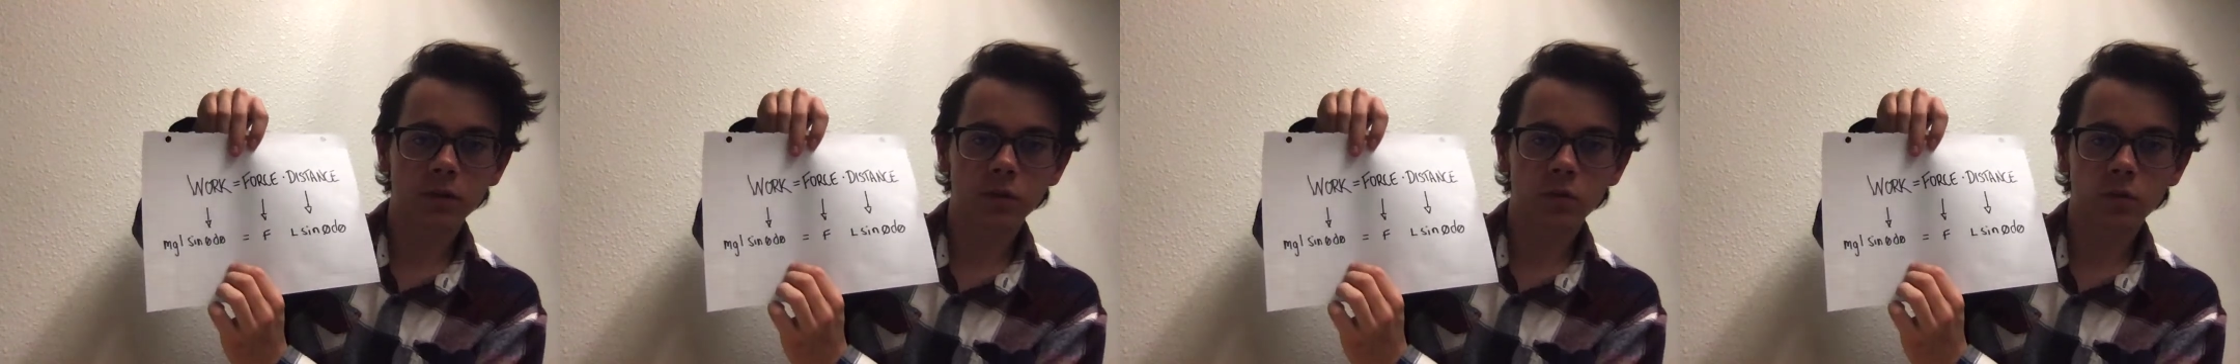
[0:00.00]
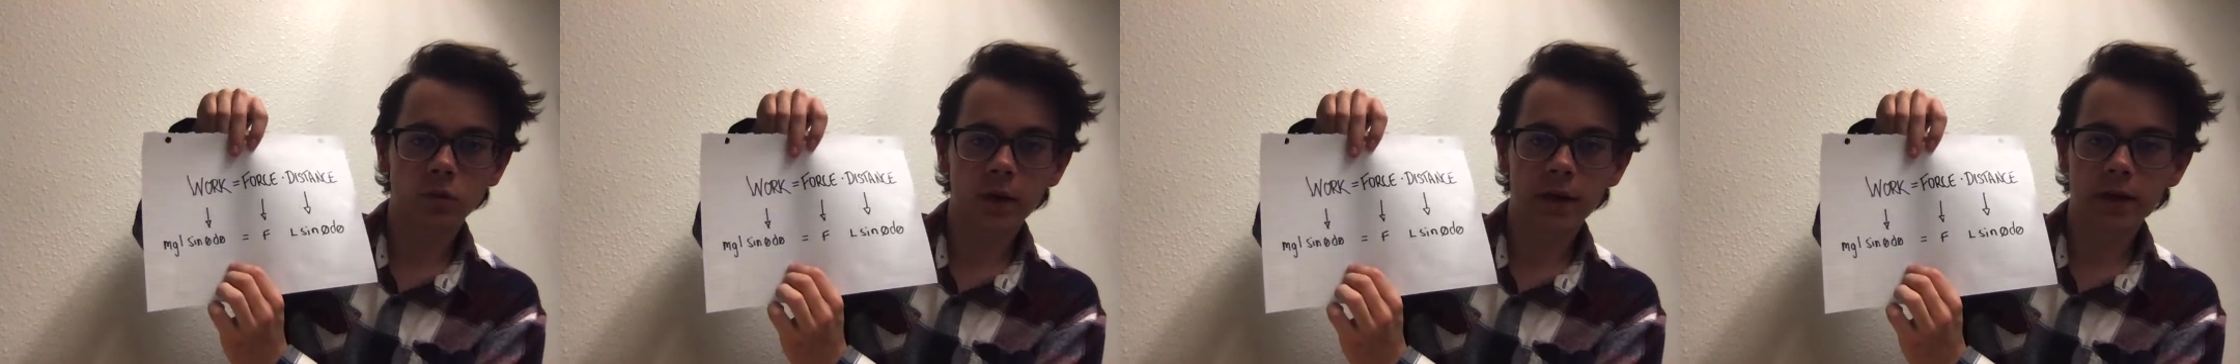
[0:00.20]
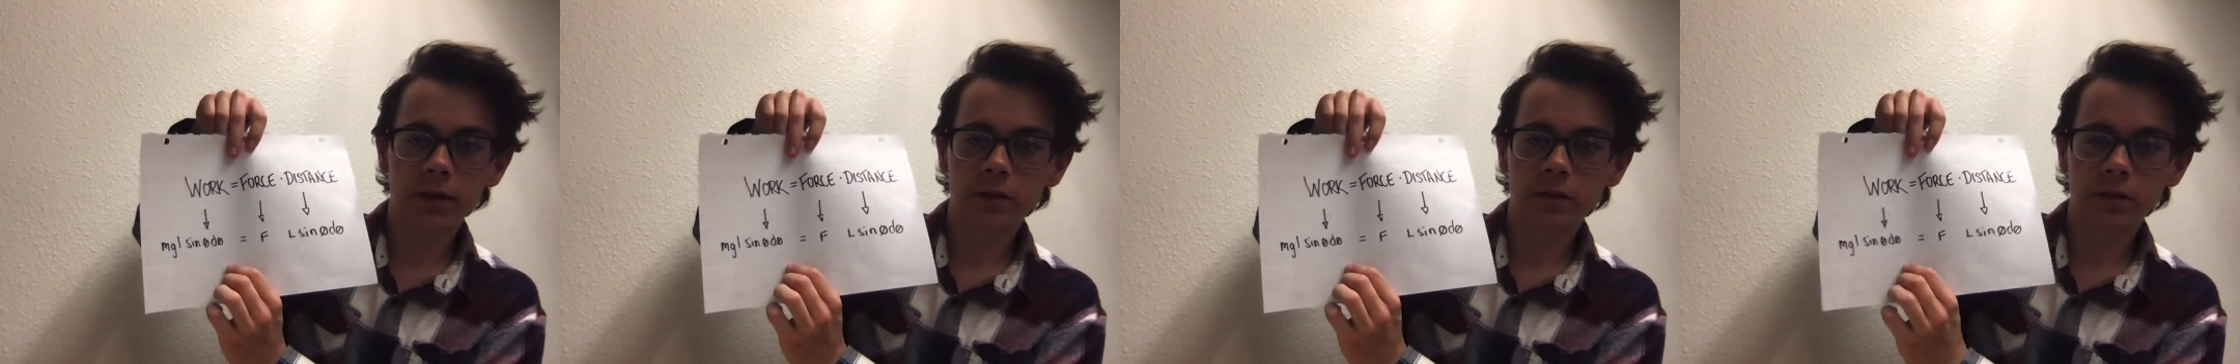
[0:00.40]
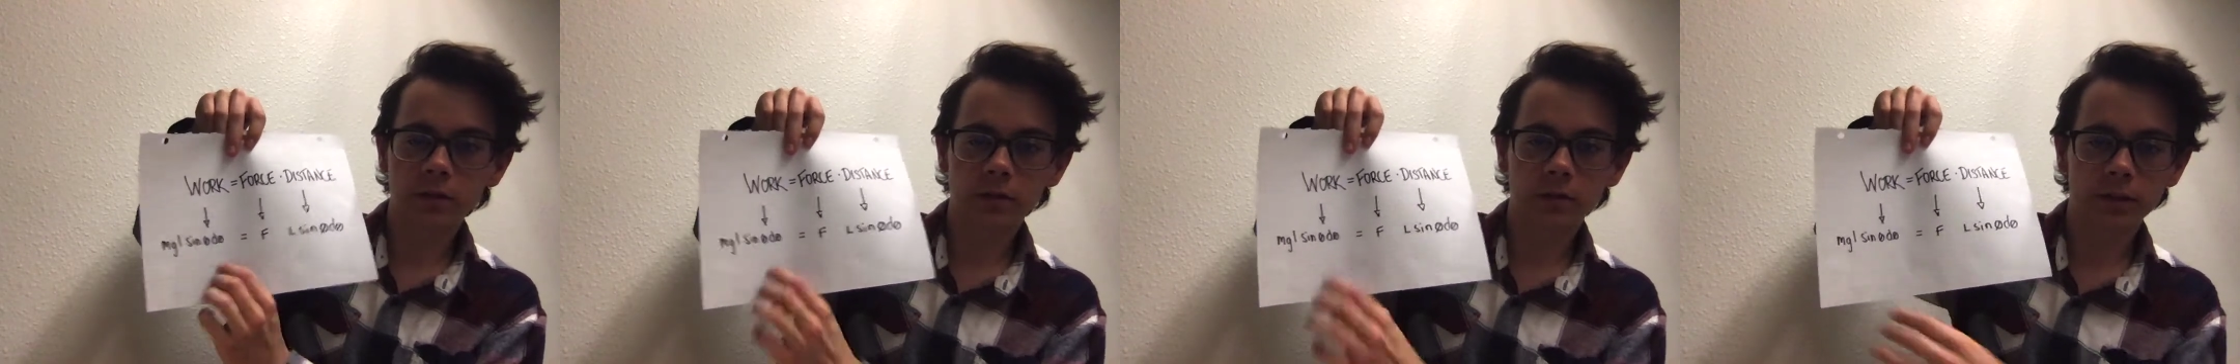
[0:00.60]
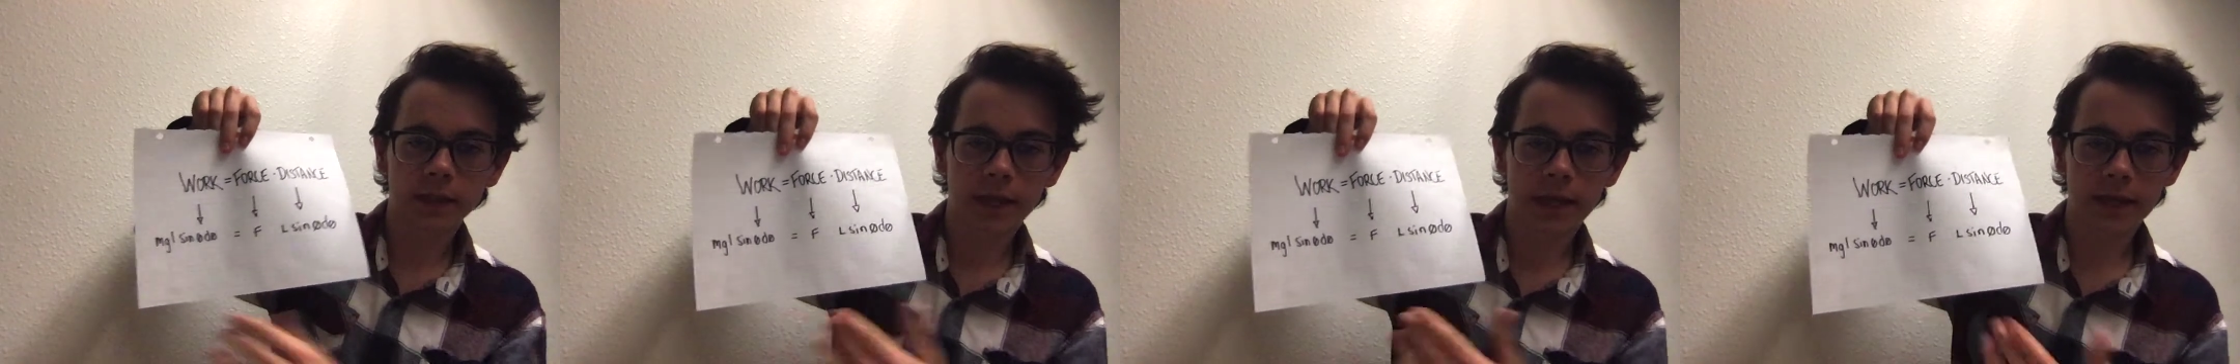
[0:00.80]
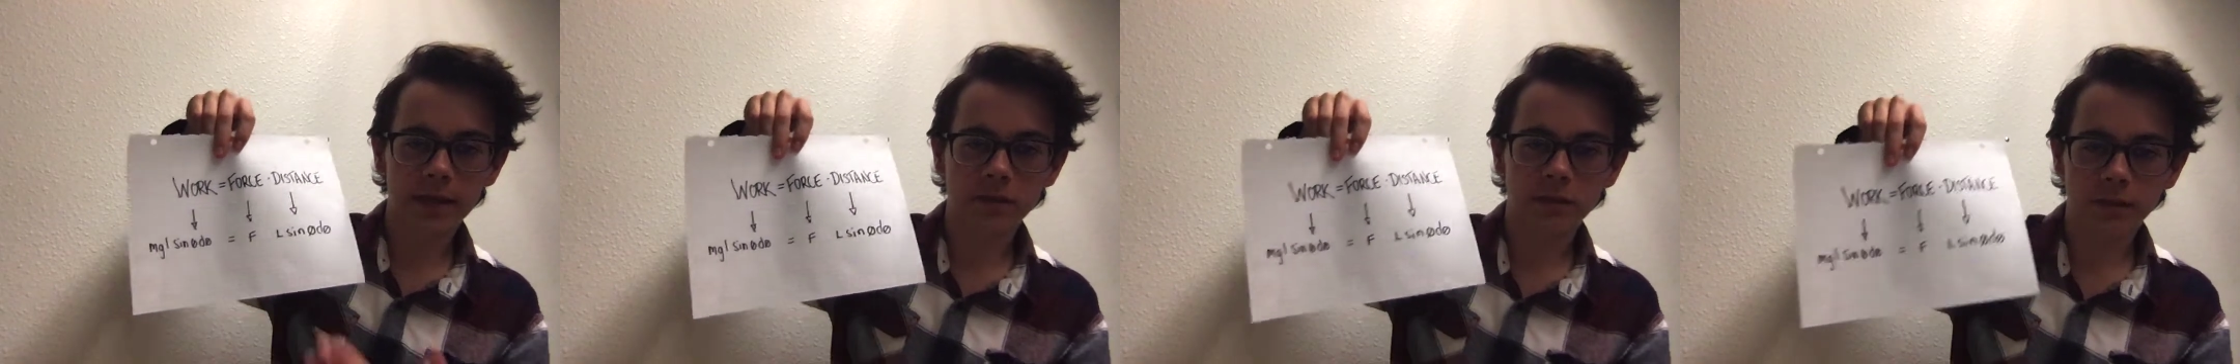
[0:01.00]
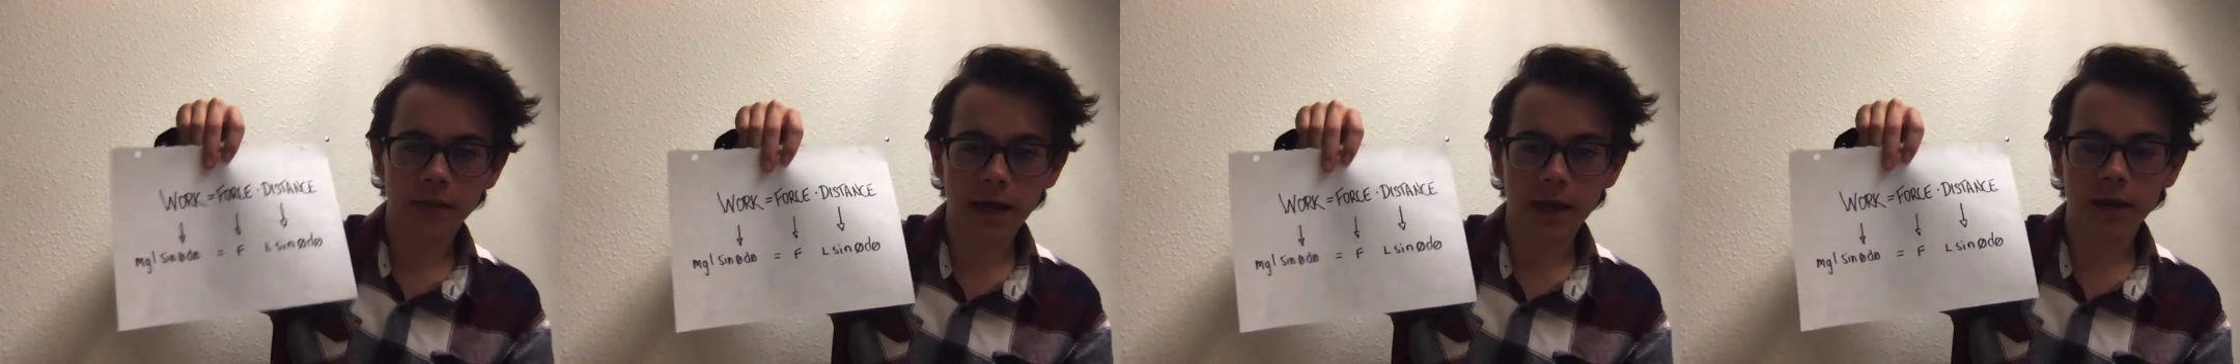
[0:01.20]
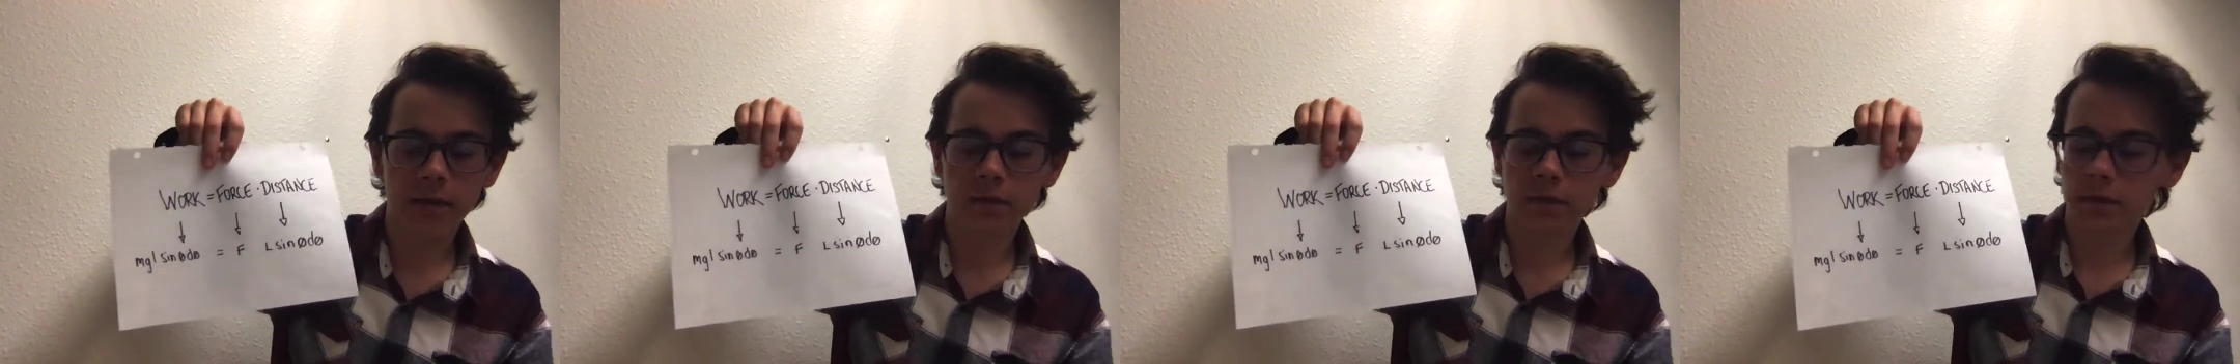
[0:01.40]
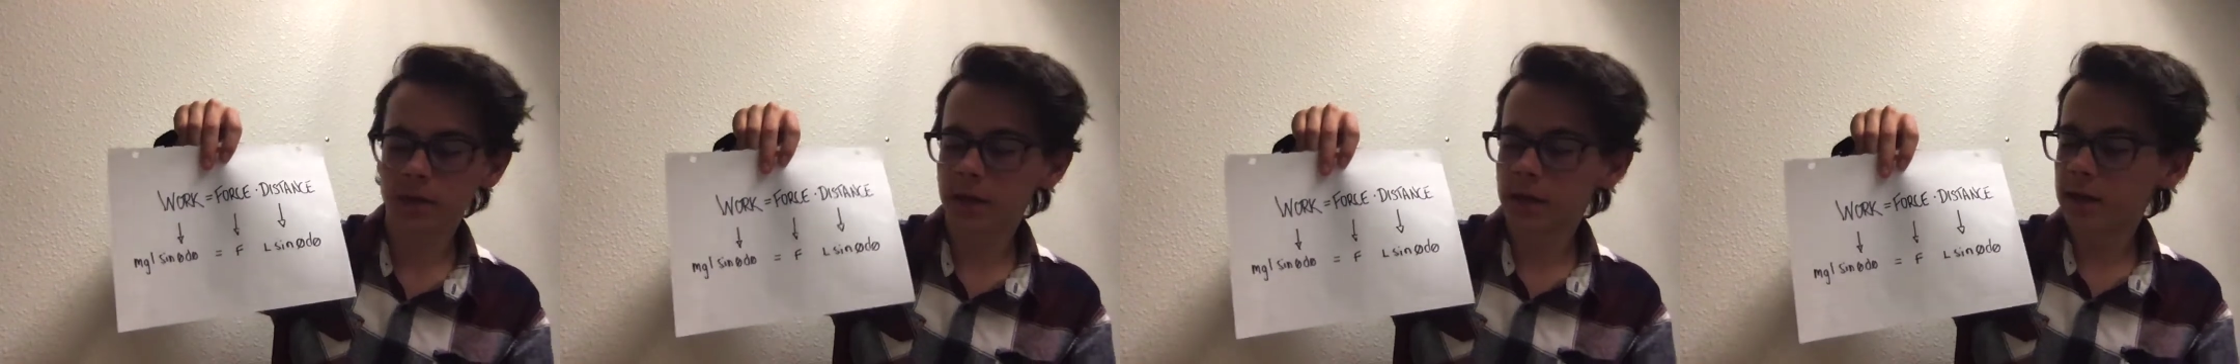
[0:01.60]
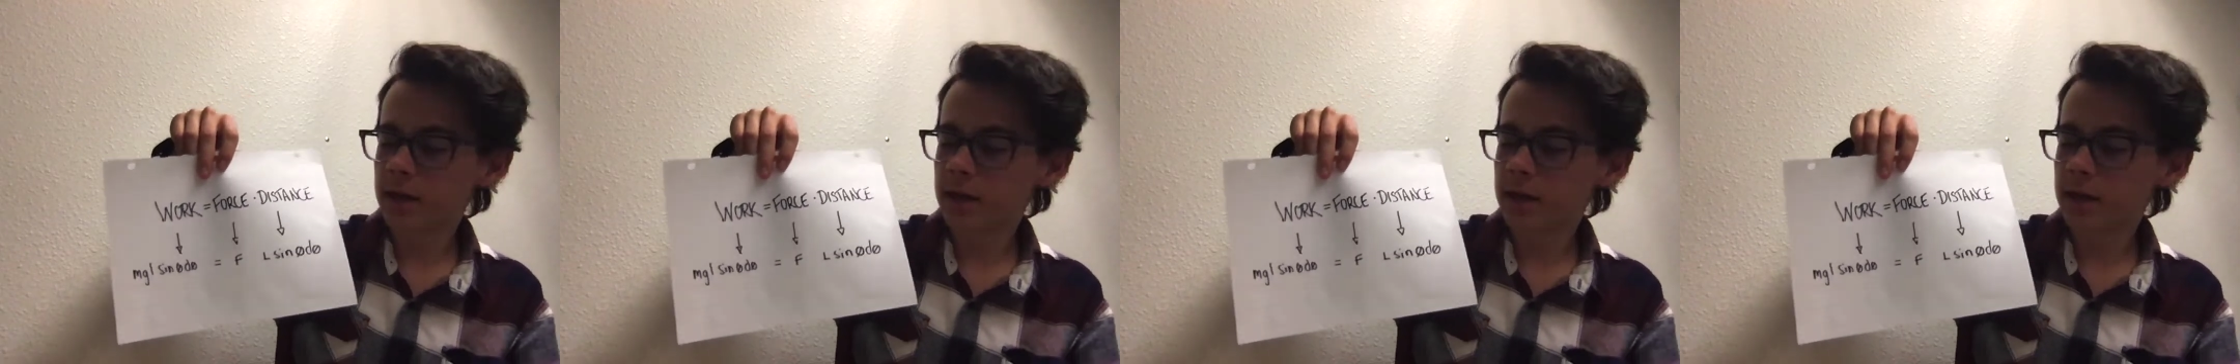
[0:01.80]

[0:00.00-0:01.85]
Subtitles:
will cancel out,